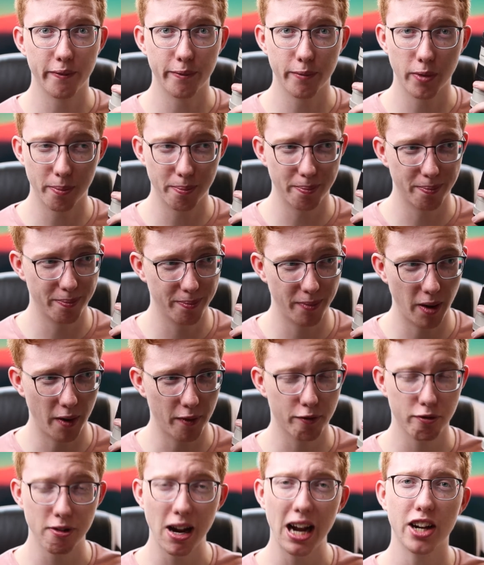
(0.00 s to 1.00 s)
for a
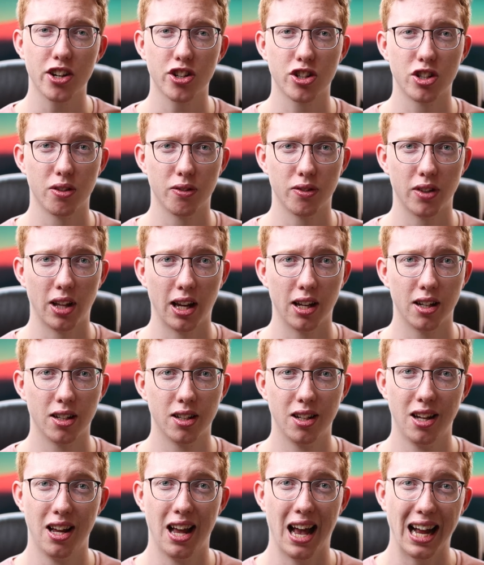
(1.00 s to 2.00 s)
fraction of that,
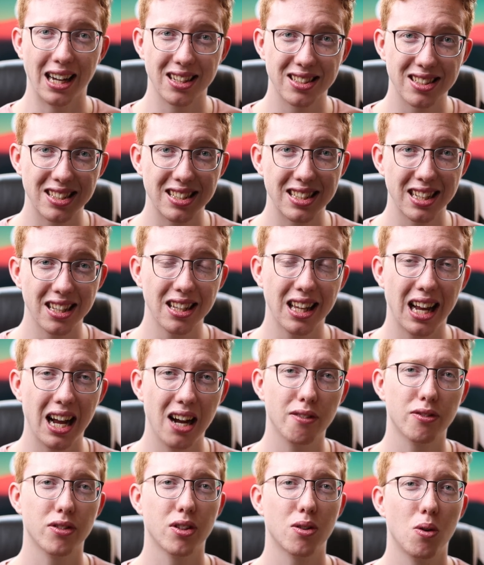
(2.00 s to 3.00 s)
and still
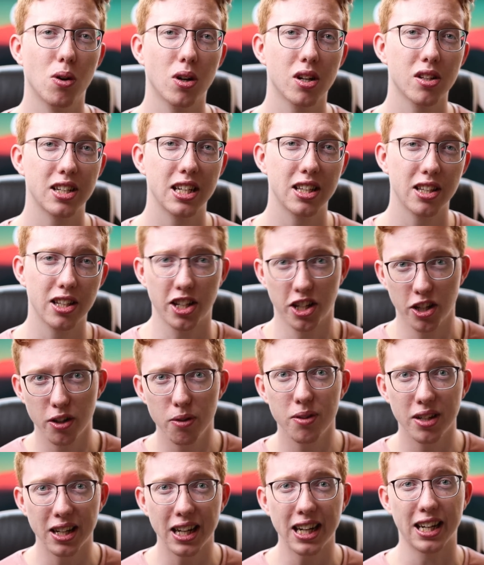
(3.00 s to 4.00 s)
have the quality that you
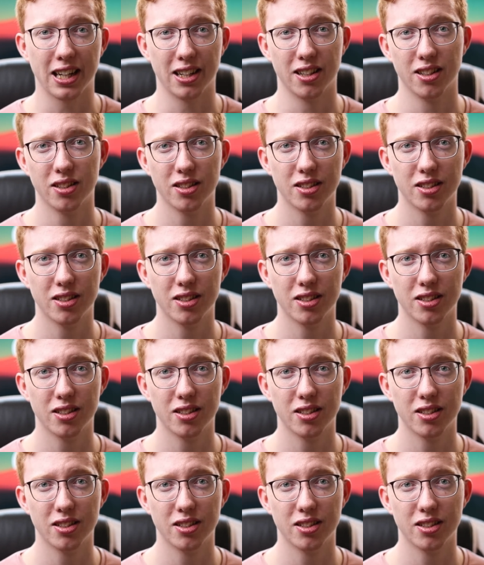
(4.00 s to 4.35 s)
need.